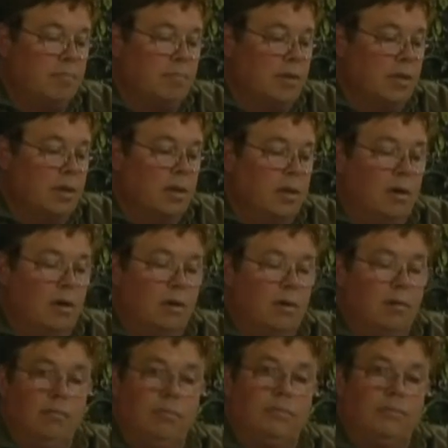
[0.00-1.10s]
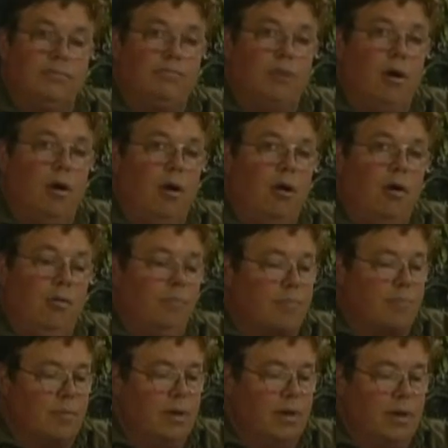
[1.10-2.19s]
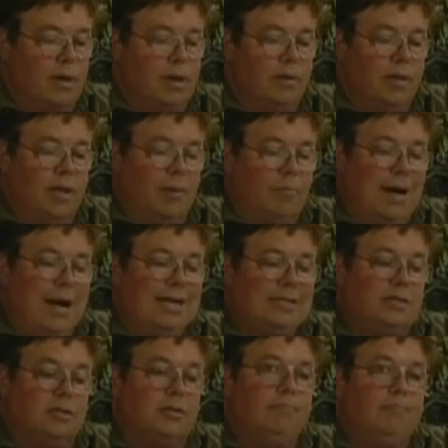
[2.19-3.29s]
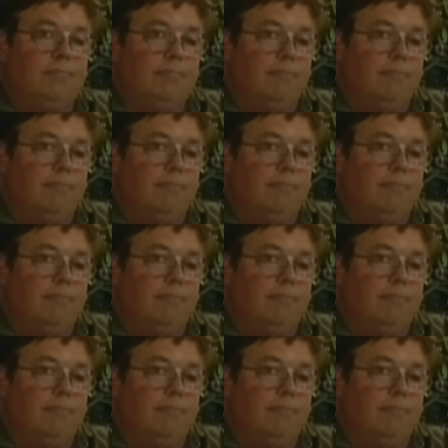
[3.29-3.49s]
Yeah. Uh, Paul, uh, the Apostle.